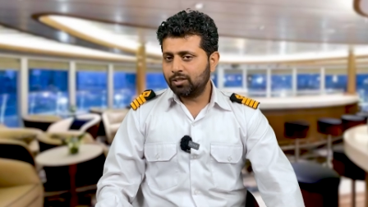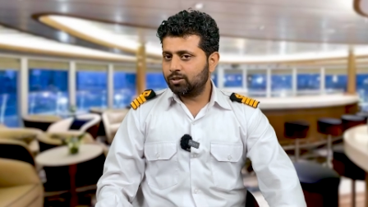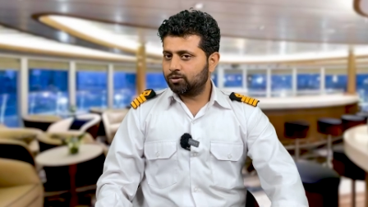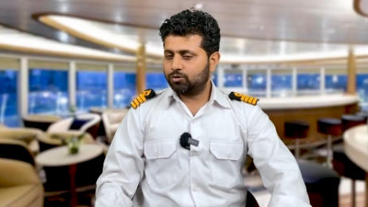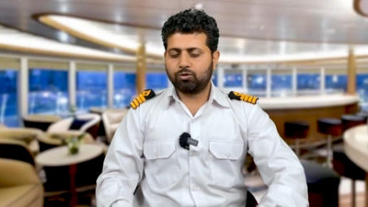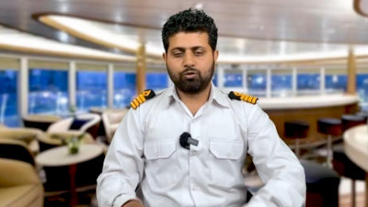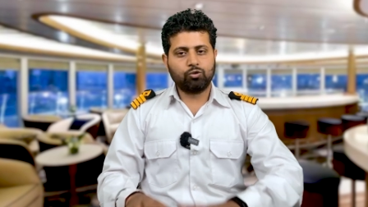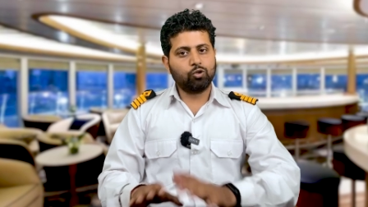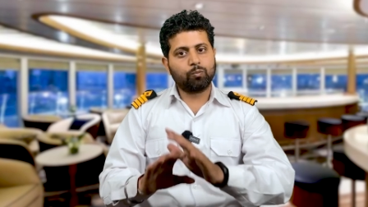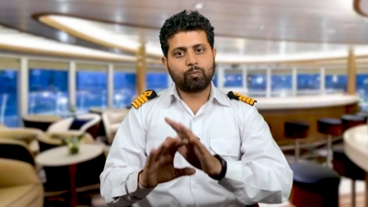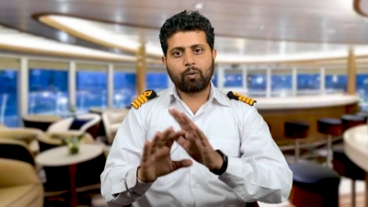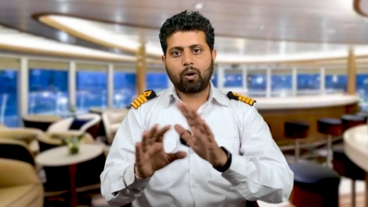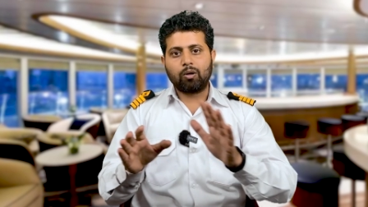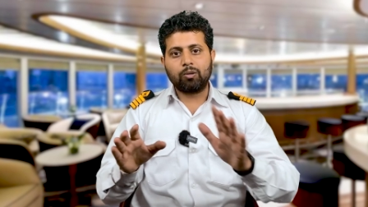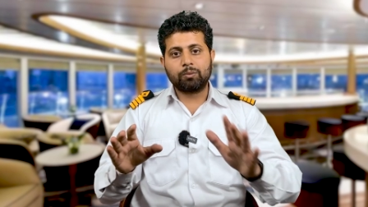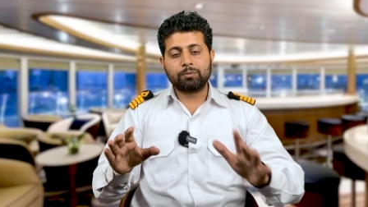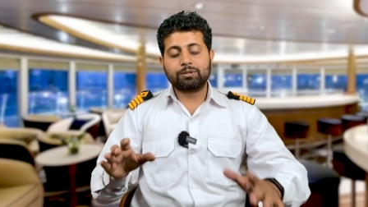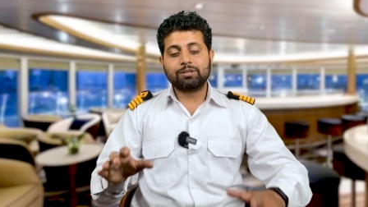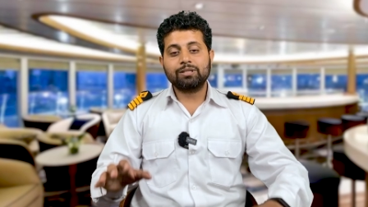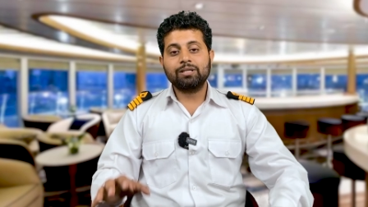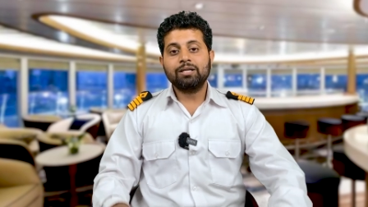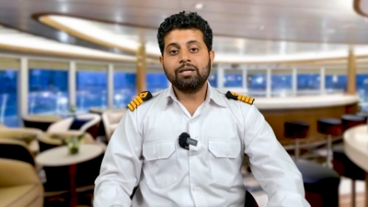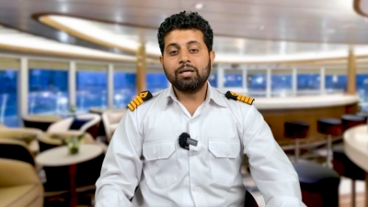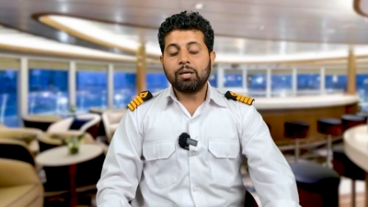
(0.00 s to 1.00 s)
So no
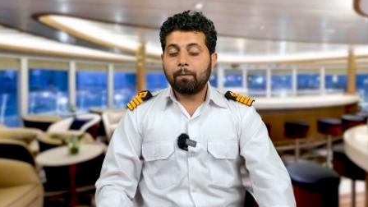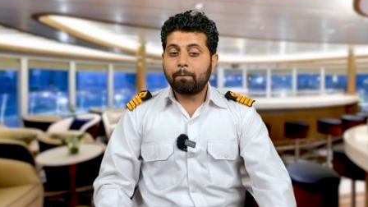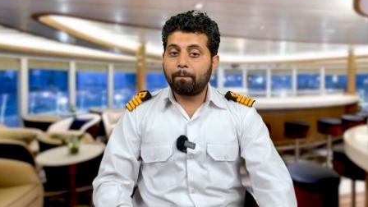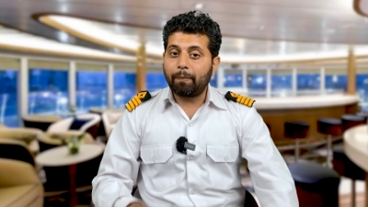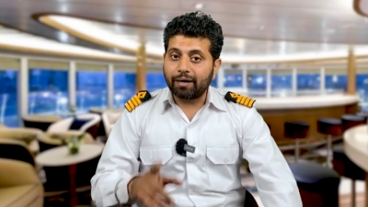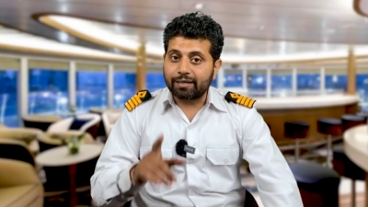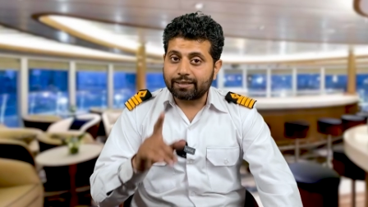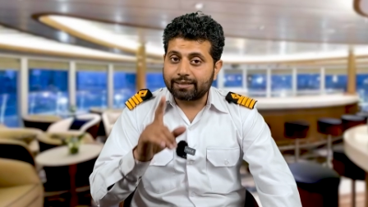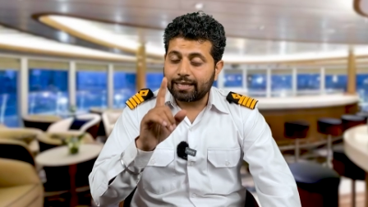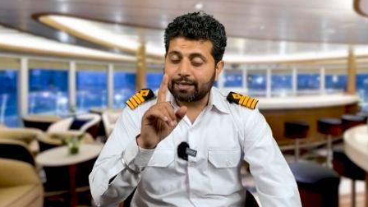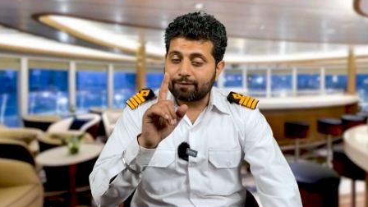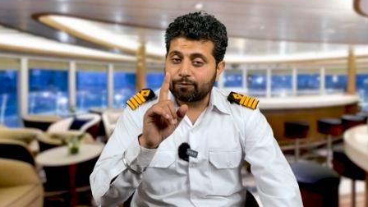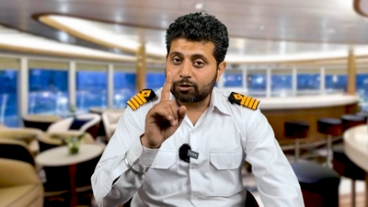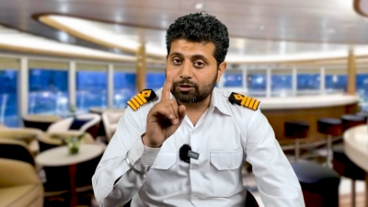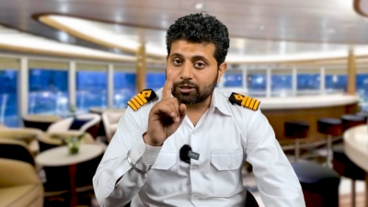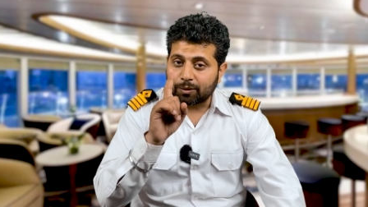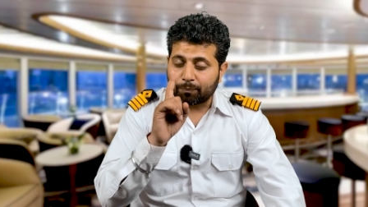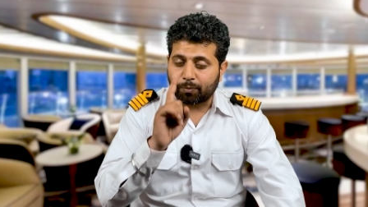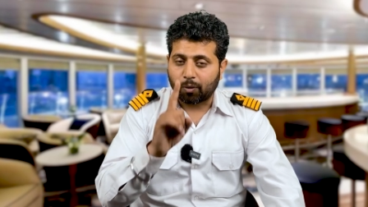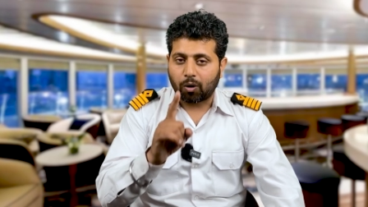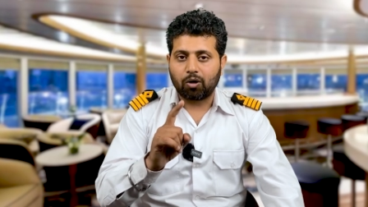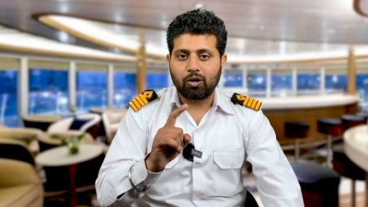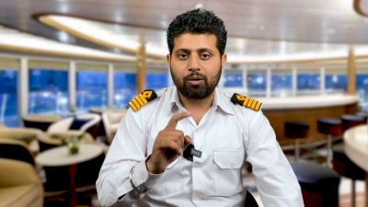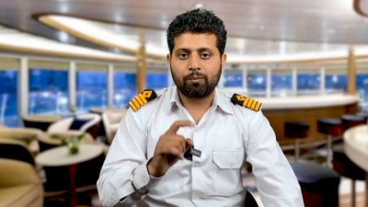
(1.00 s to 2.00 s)
problems. But there was a
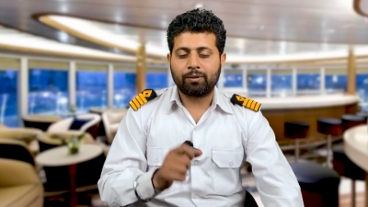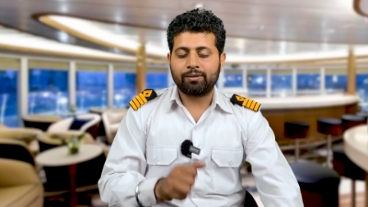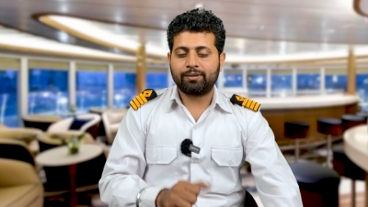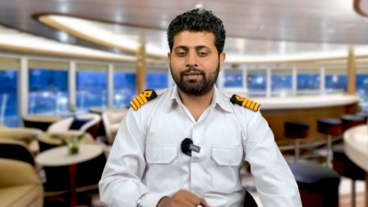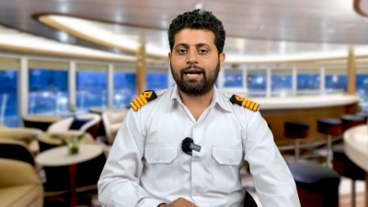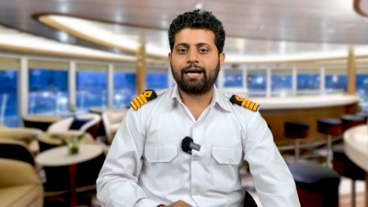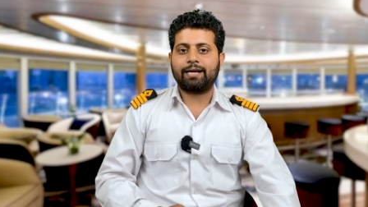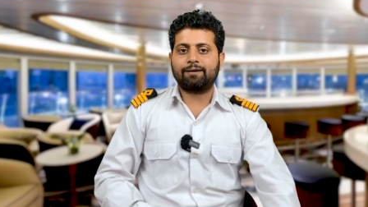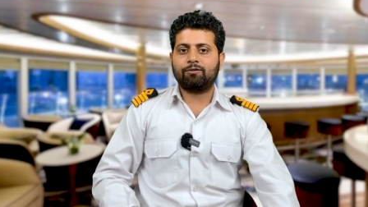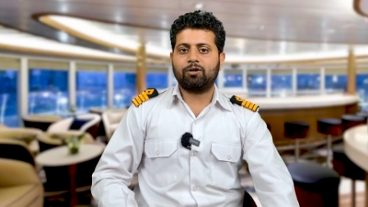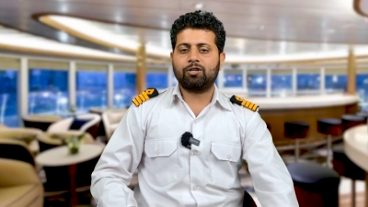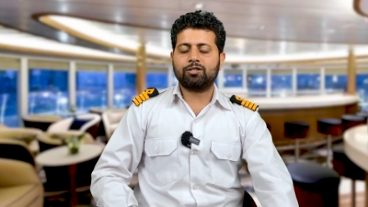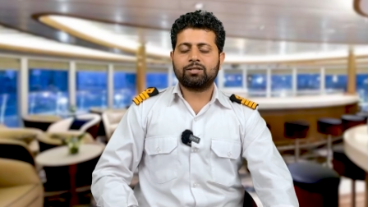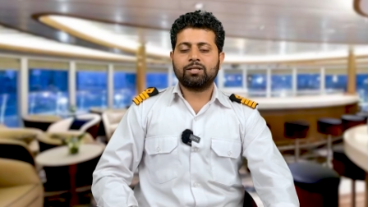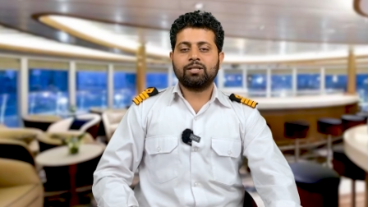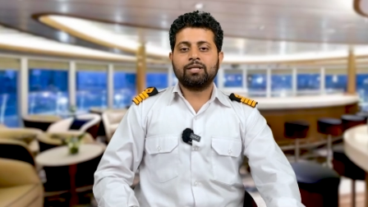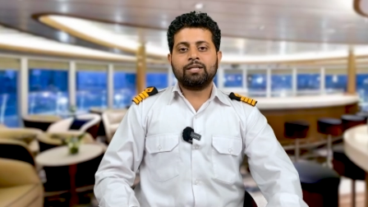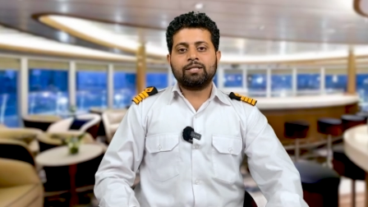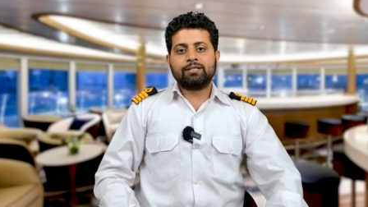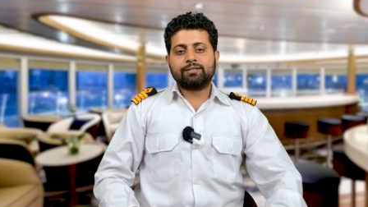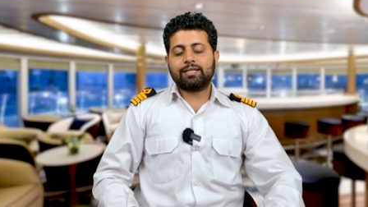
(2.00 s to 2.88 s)
problem and that was